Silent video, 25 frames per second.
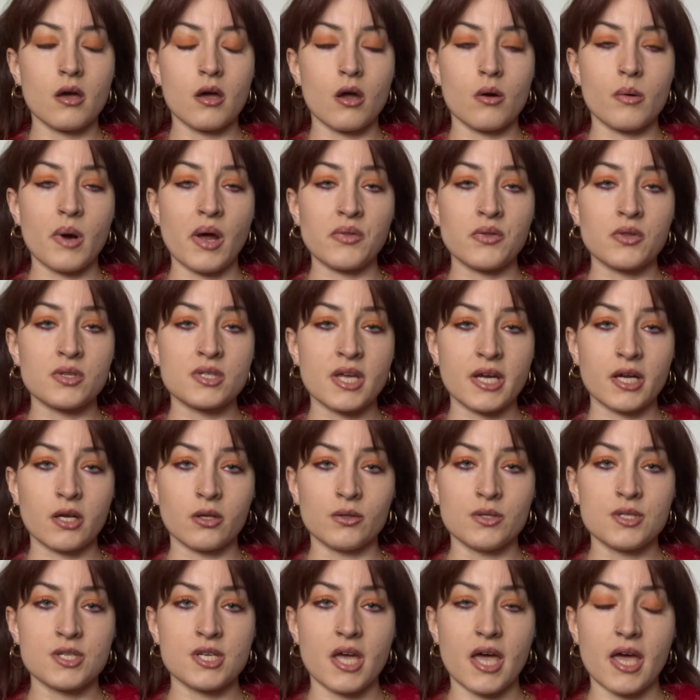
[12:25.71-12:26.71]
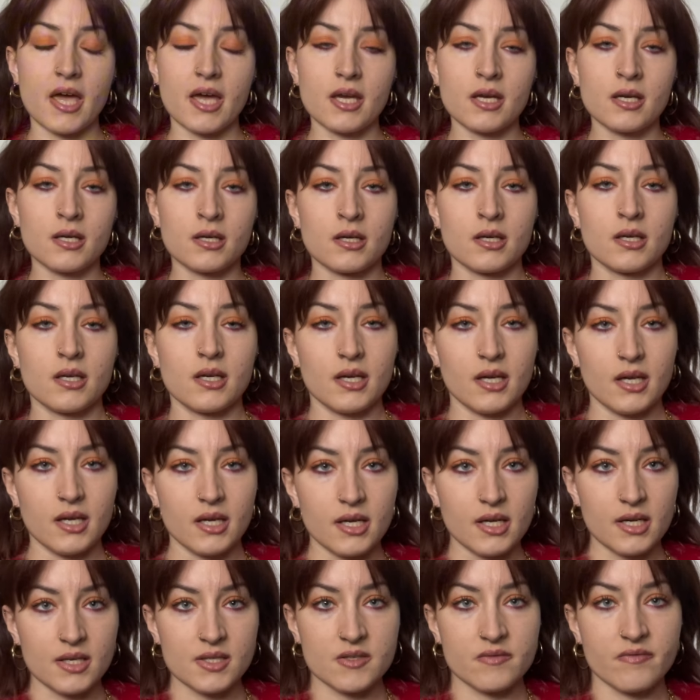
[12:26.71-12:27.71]
around the decollete.
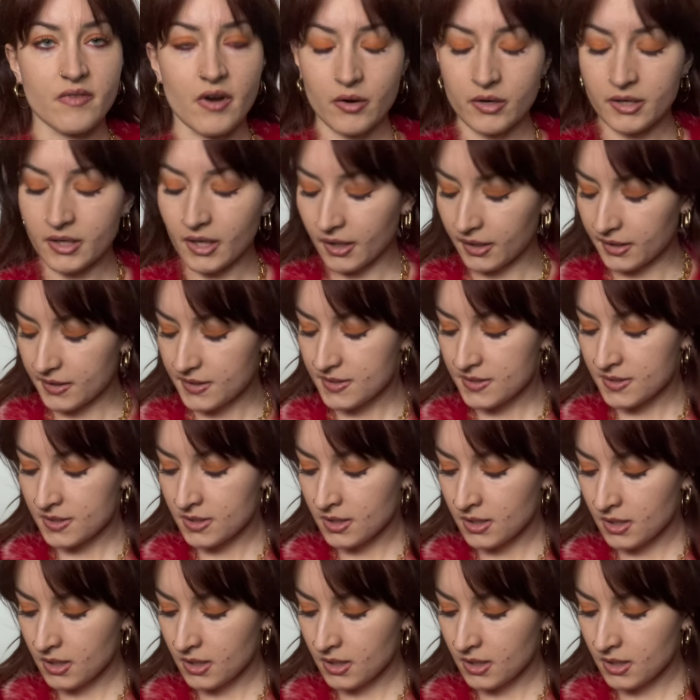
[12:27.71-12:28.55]
It's very nice.